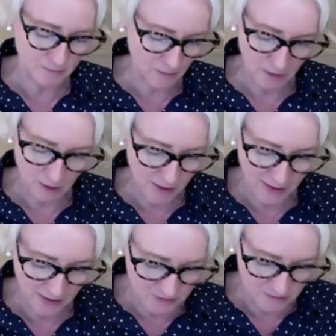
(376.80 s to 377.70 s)
I
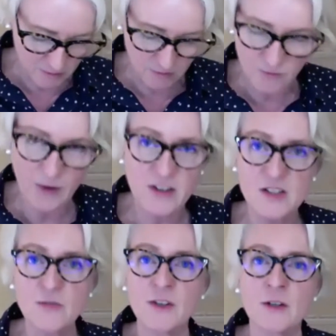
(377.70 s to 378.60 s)
had very
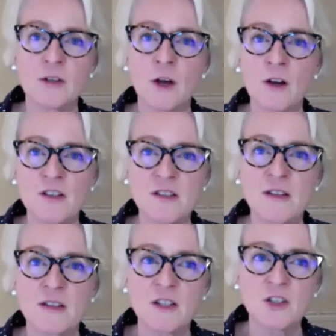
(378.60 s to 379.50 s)
severe loss
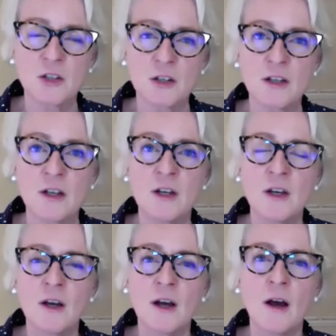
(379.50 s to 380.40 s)
that took
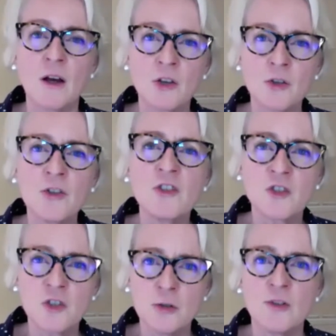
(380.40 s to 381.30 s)
a good
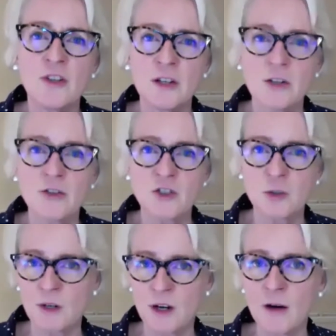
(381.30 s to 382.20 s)
2 years
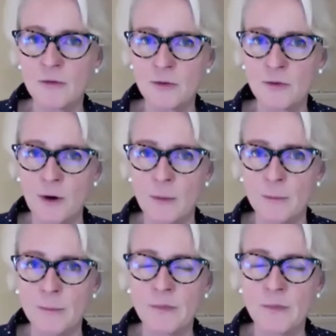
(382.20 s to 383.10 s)
to recover
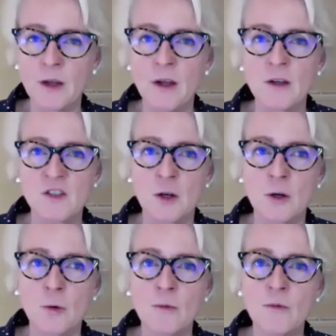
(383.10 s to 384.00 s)
from.
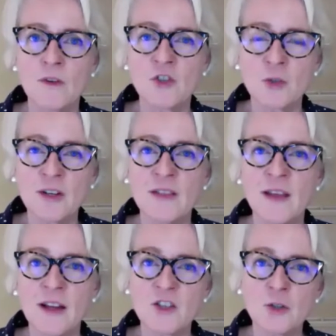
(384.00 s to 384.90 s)
So during
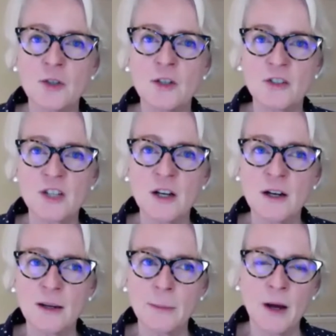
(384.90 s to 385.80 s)
that 2-year
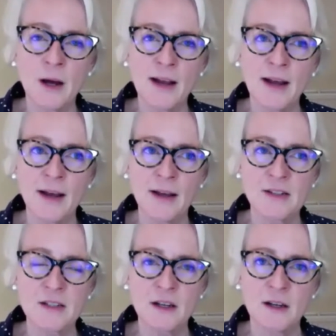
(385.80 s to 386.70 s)
time, I
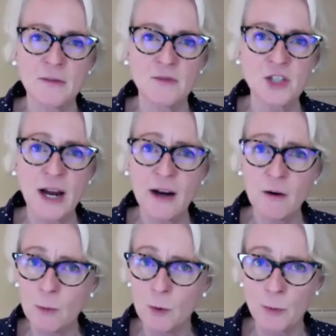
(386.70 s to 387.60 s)
had
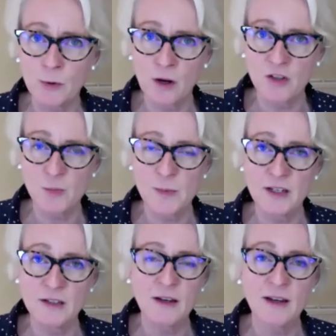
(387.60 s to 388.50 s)
terrible
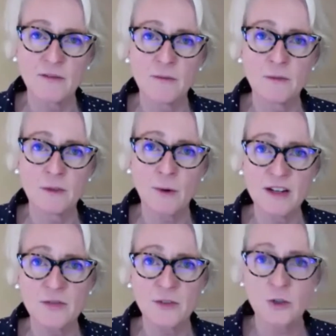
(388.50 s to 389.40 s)
parosmia. I had
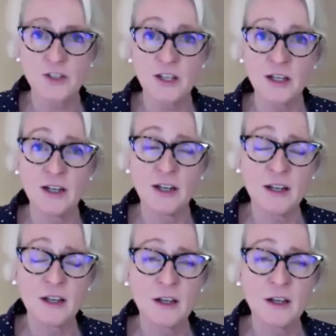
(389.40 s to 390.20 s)
great difficulty eating.